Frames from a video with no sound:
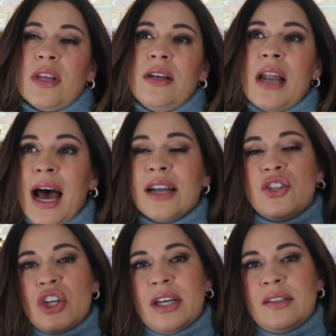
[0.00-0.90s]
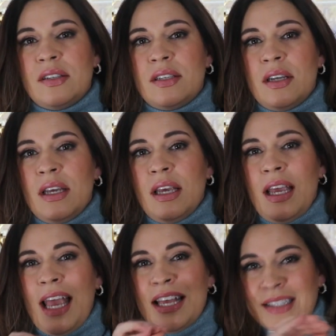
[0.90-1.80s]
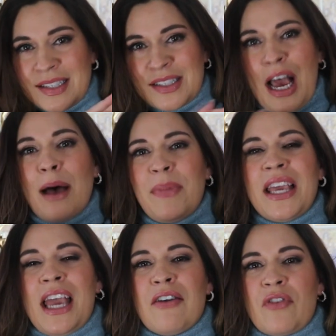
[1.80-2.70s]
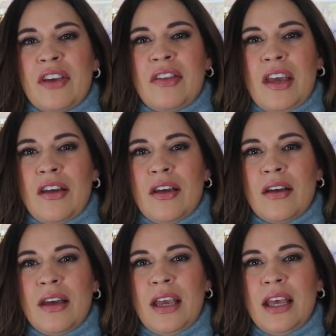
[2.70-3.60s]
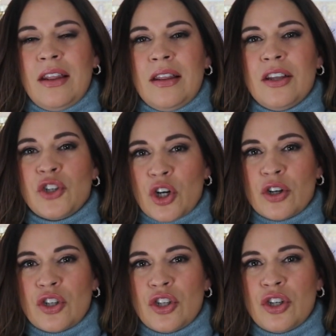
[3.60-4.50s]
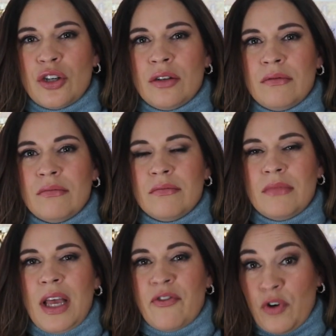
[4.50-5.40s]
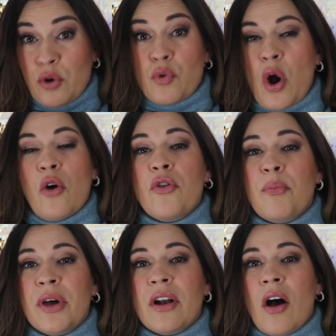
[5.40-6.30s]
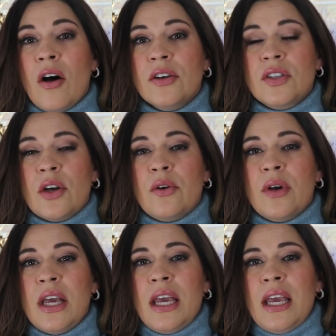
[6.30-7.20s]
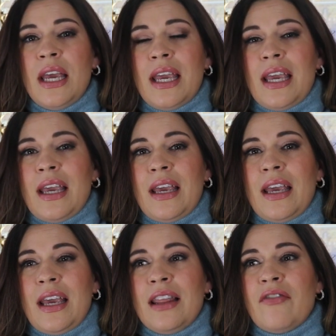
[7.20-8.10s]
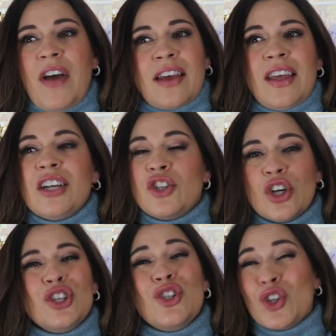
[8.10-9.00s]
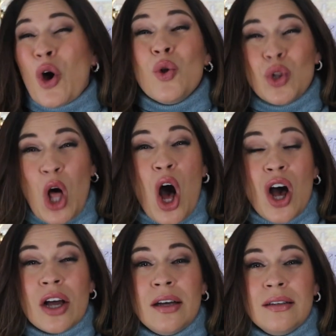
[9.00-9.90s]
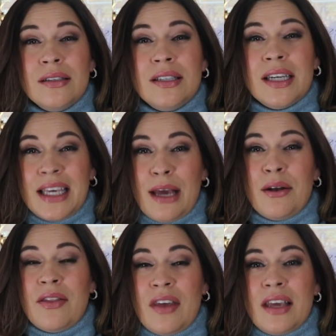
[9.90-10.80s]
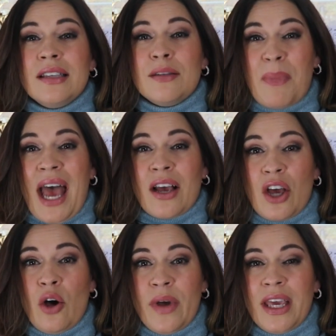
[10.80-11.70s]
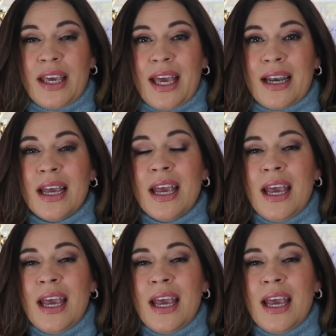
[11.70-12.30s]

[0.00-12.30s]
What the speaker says: not just stopping everything in the church for growth, but also in the fact that it took so long to get things back going again.